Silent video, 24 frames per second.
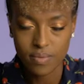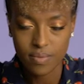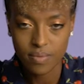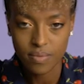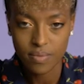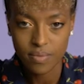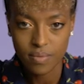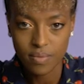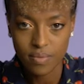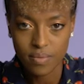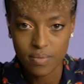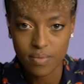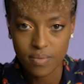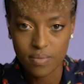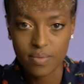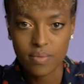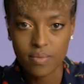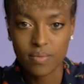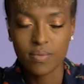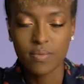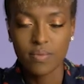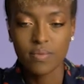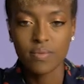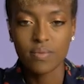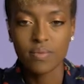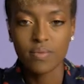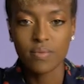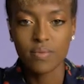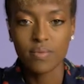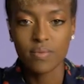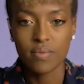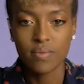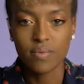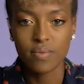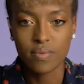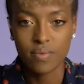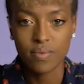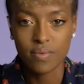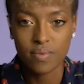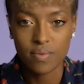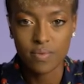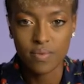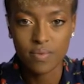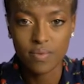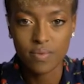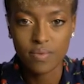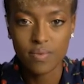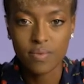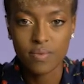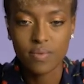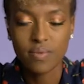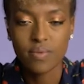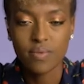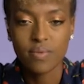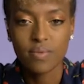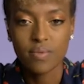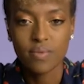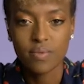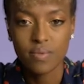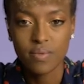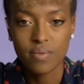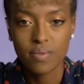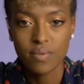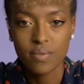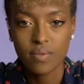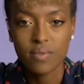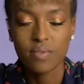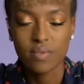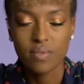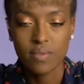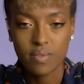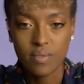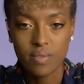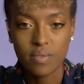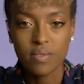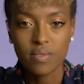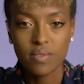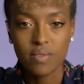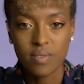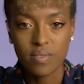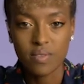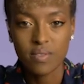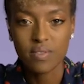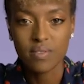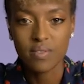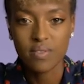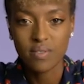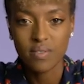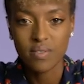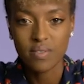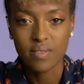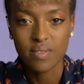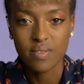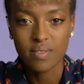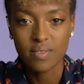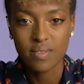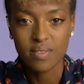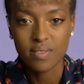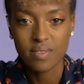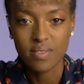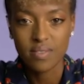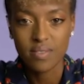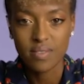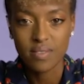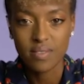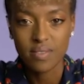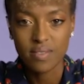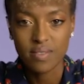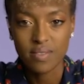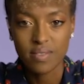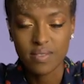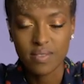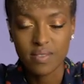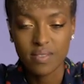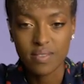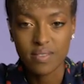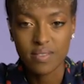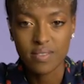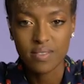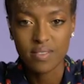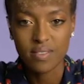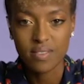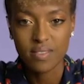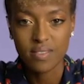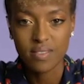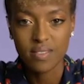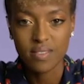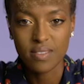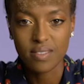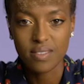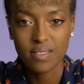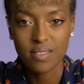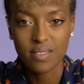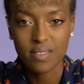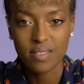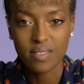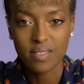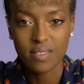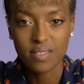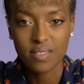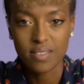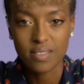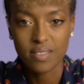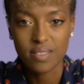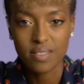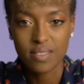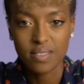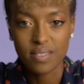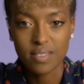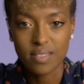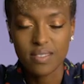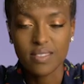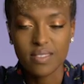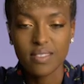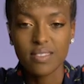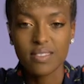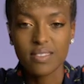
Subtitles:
(not speaking)